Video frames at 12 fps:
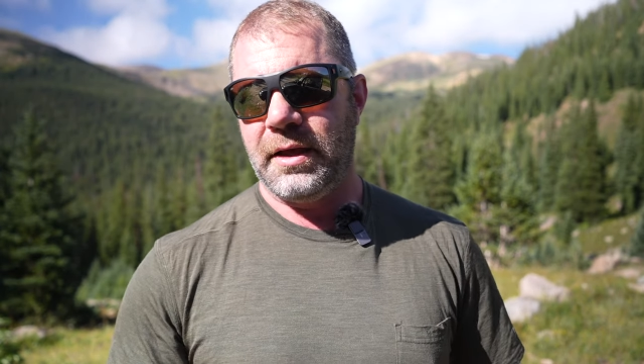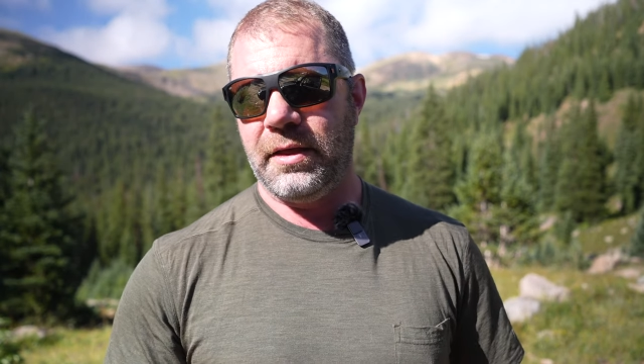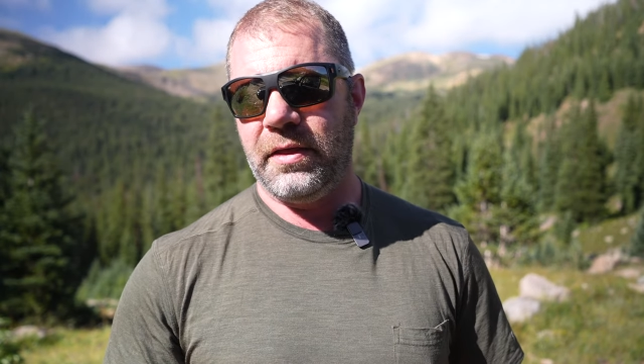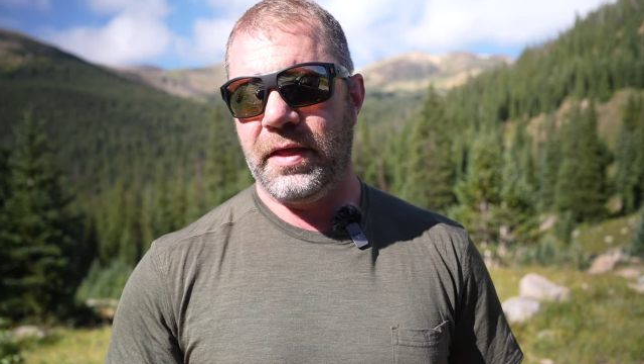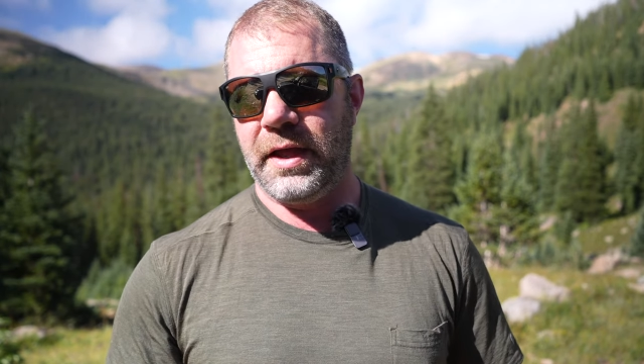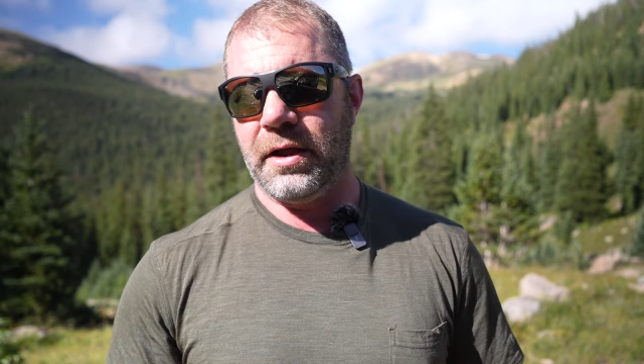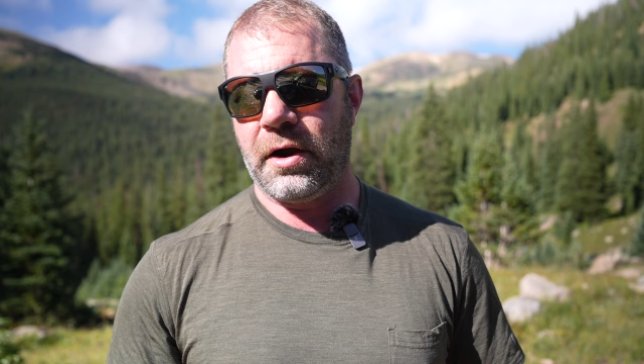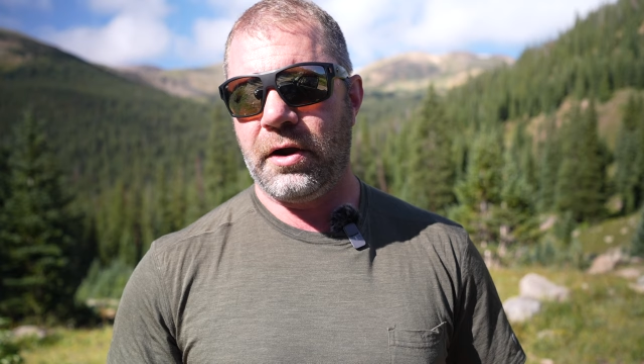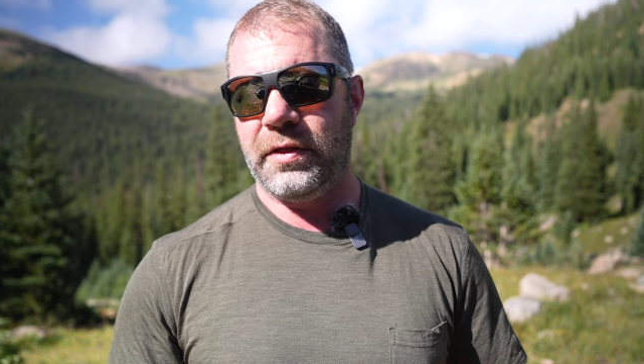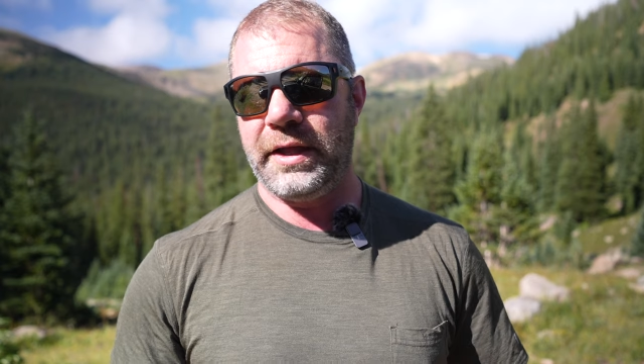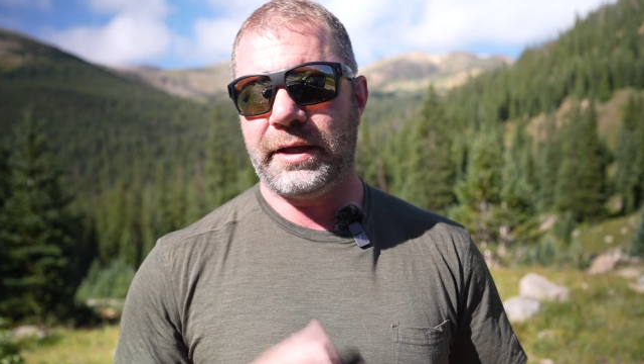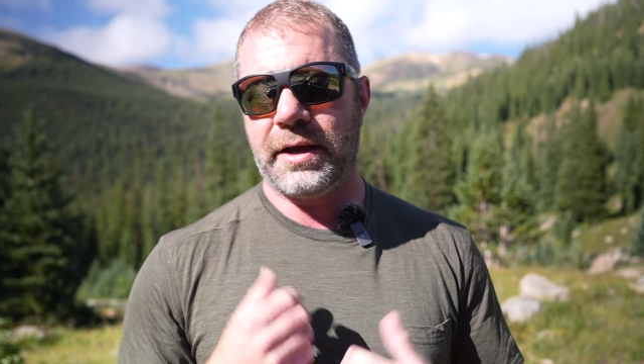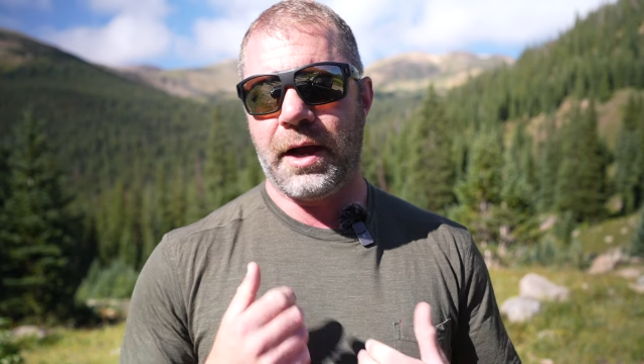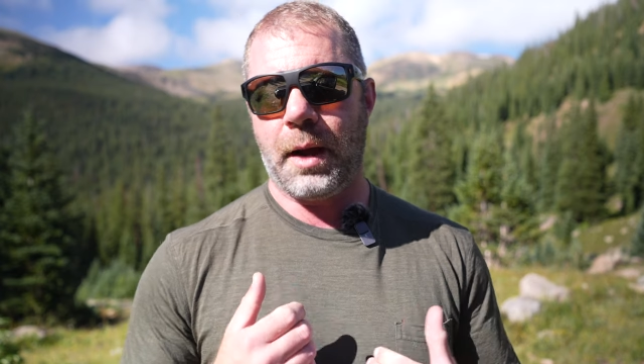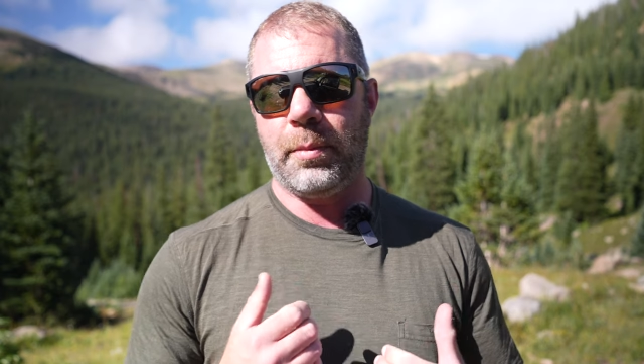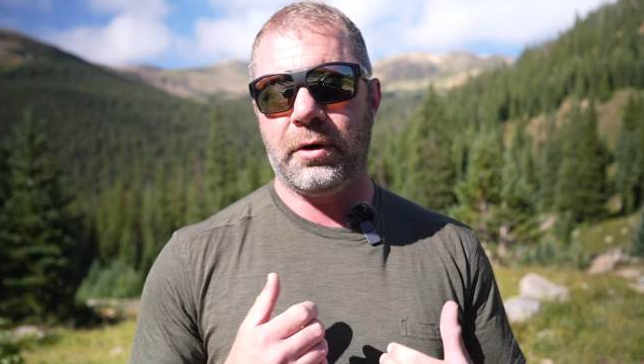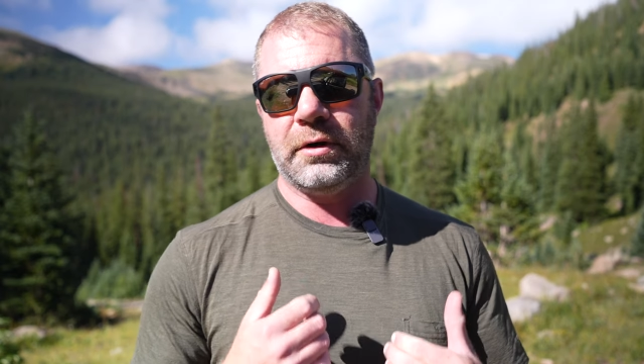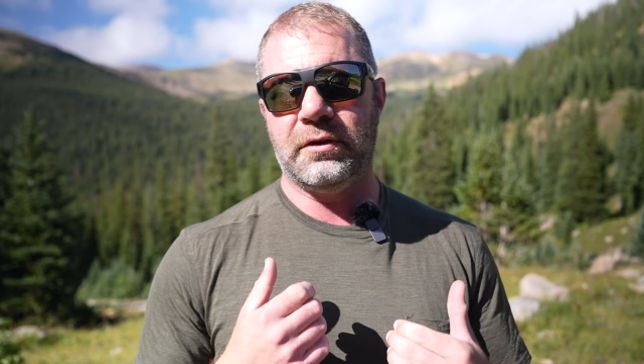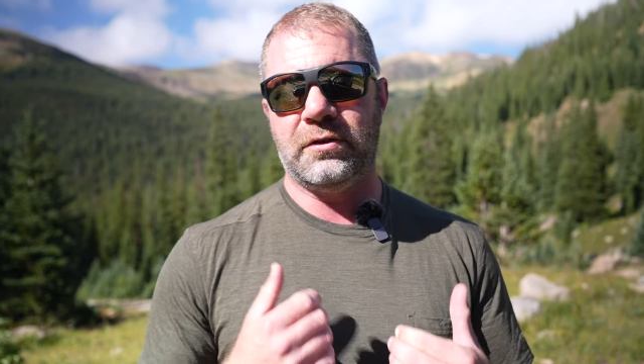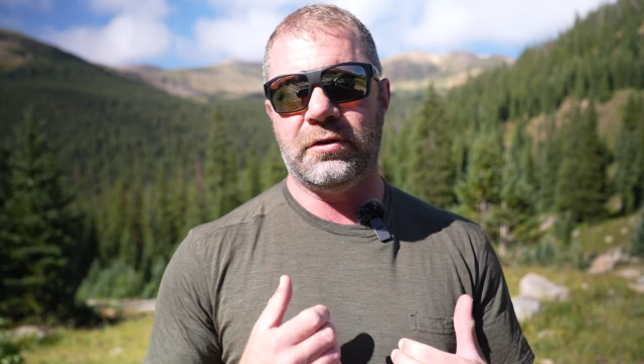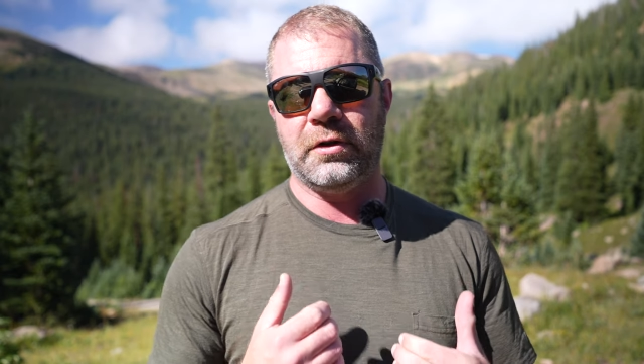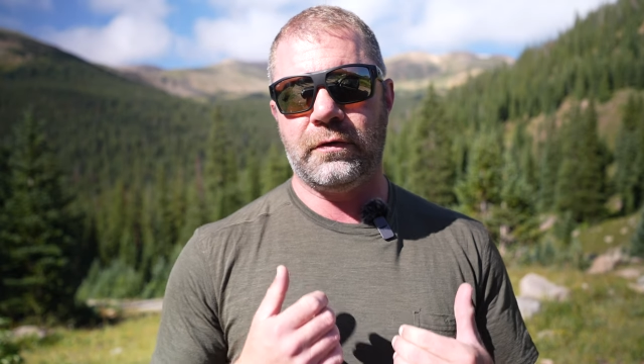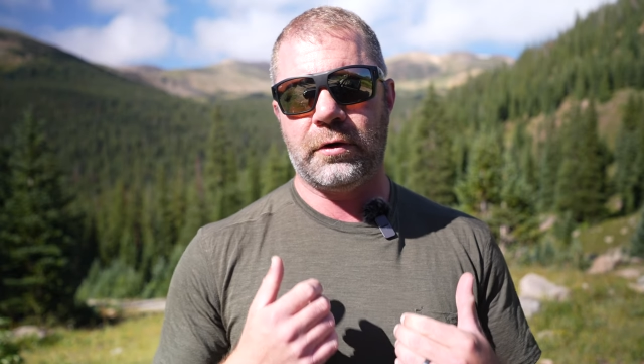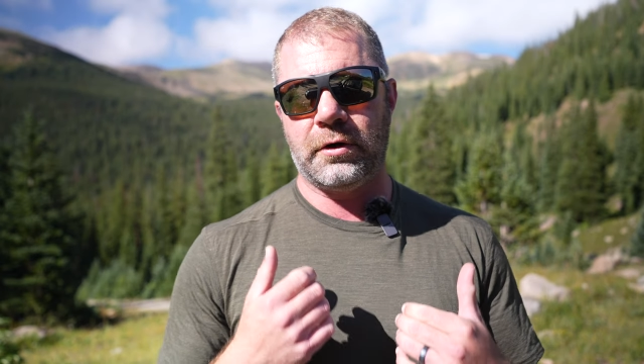They are the copper
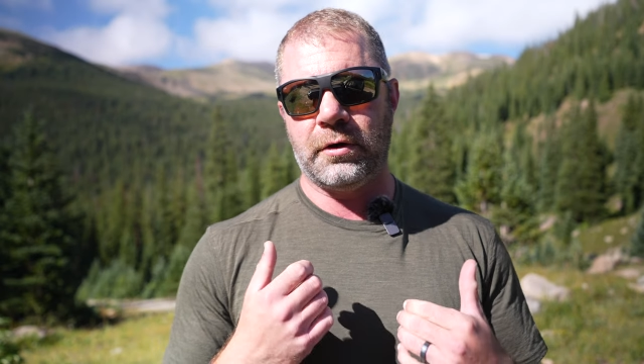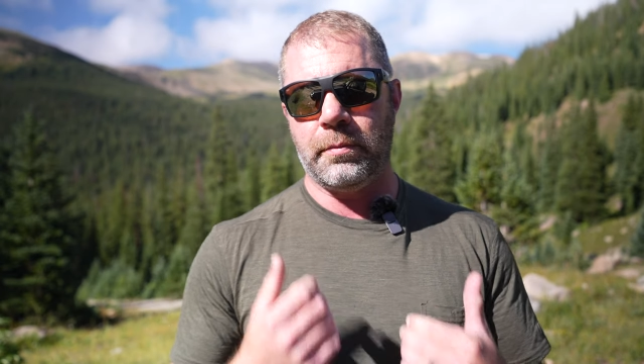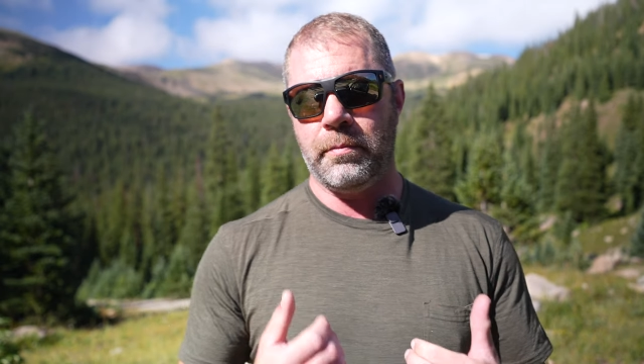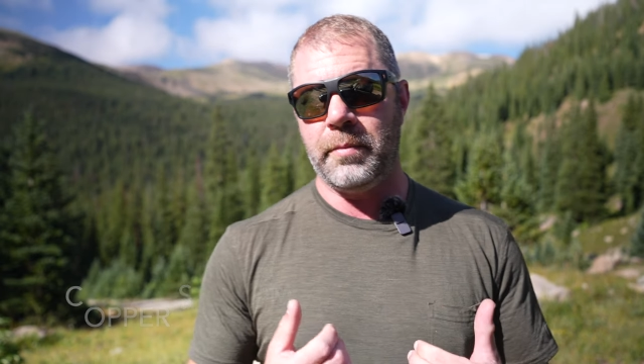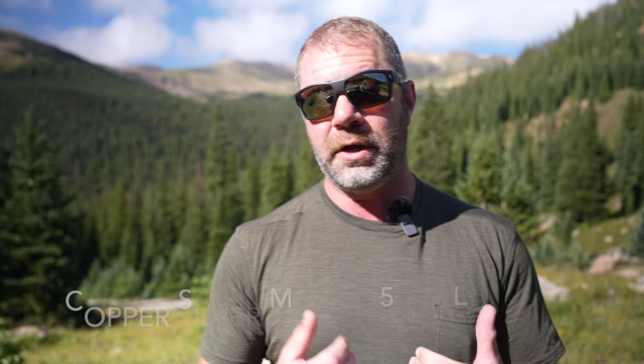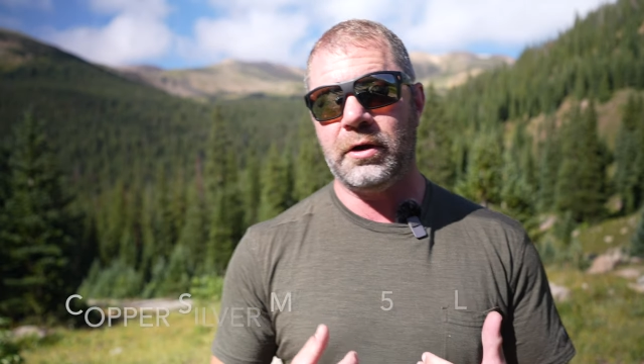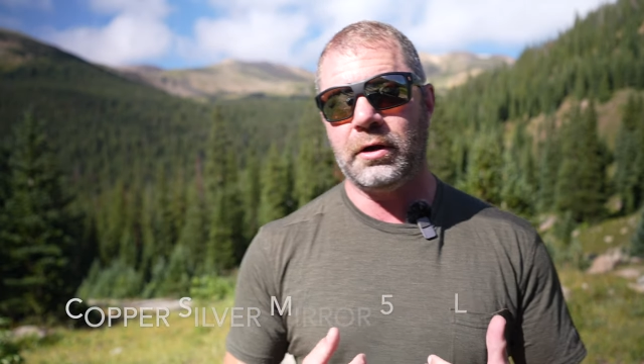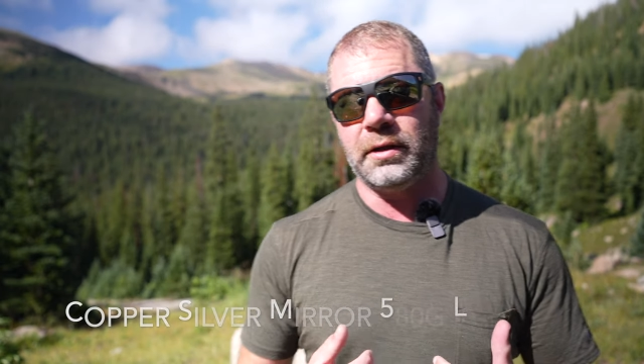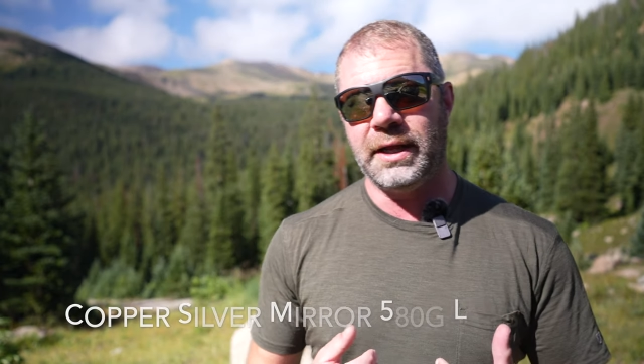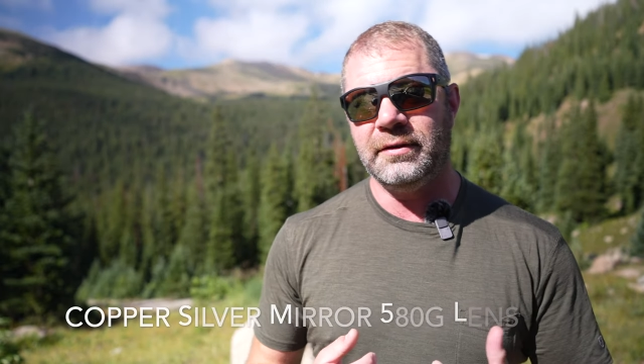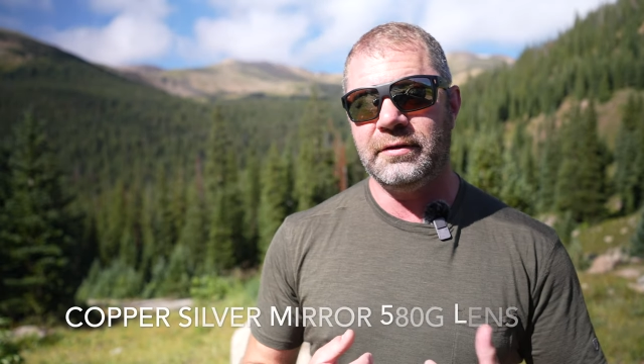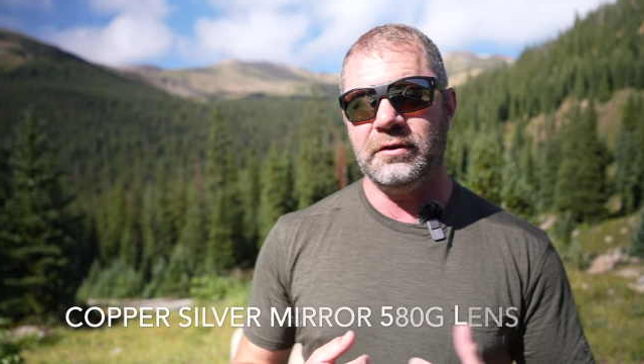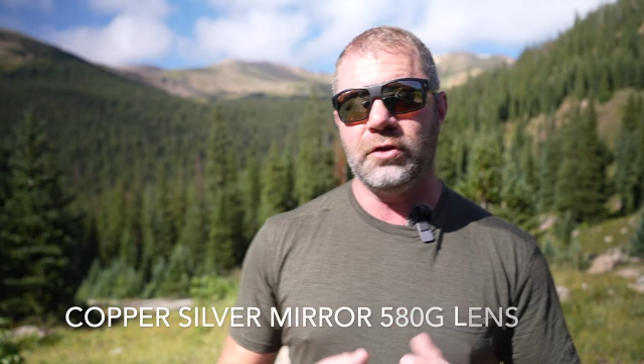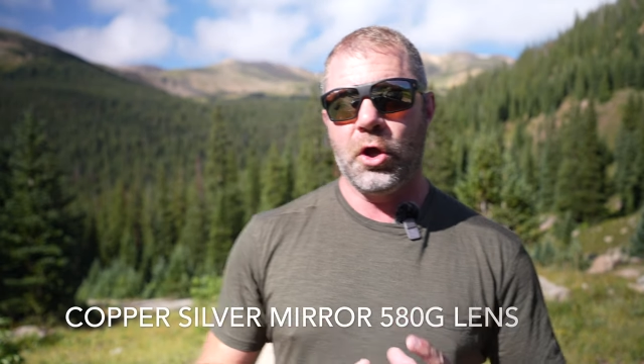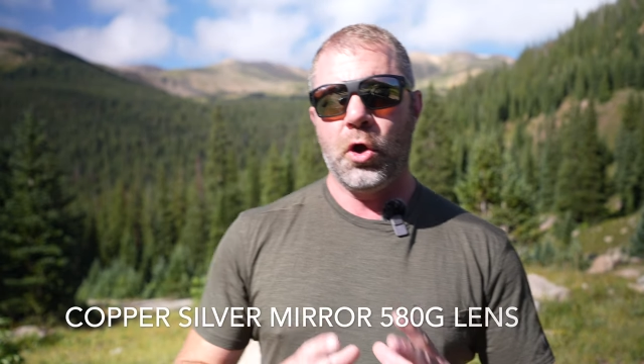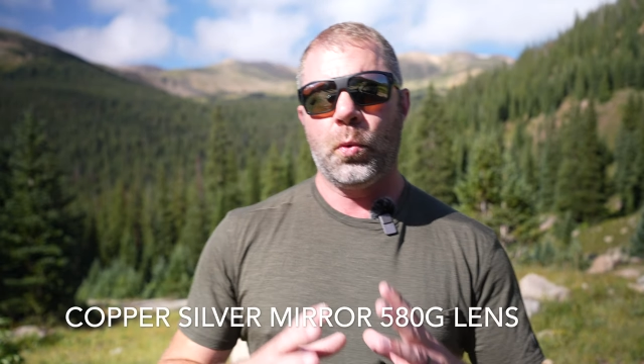silver mirror lenses,